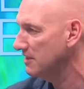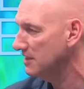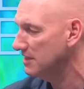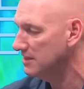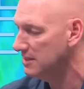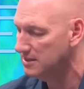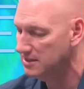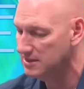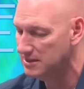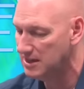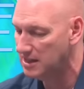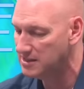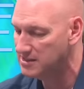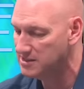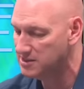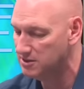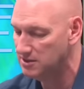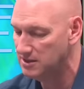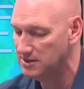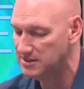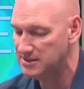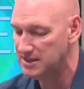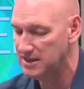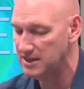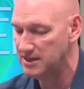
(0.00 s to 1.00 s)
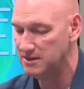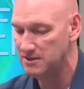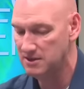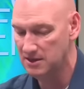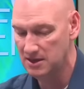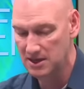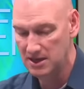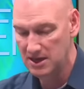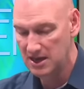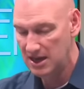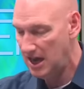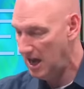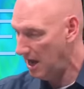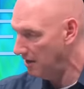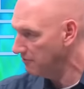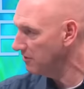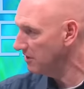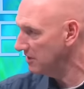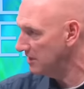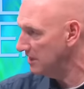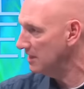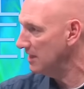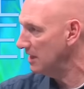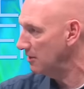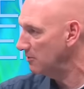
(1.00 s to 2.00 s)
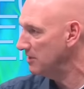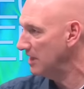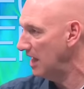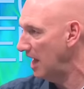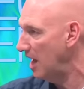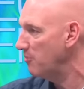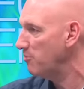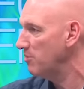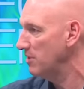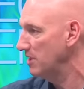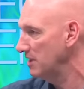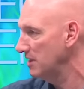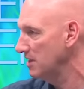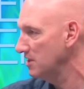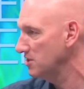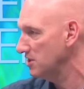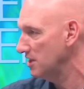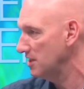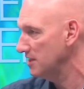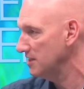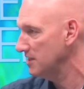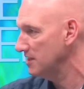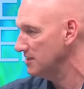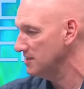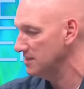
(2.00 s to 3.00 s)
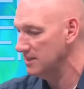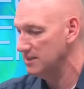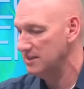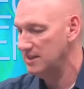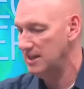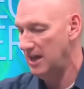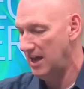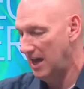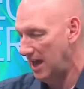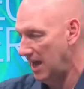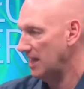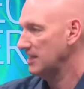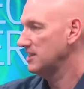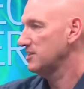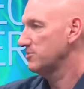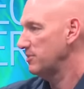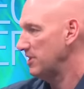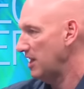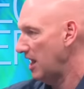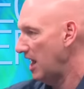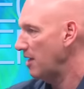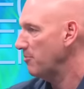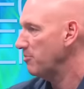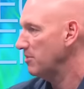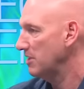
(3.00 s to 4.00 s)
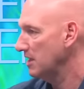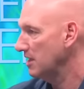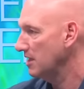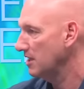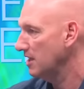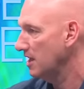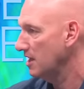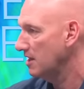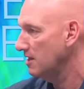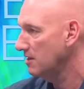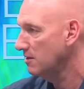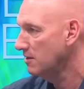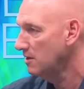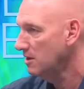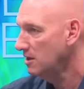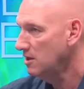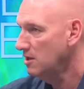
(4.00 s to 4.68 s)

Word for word: He didn't necessarily say everything that was happening in Genesis 6 has to be happening again.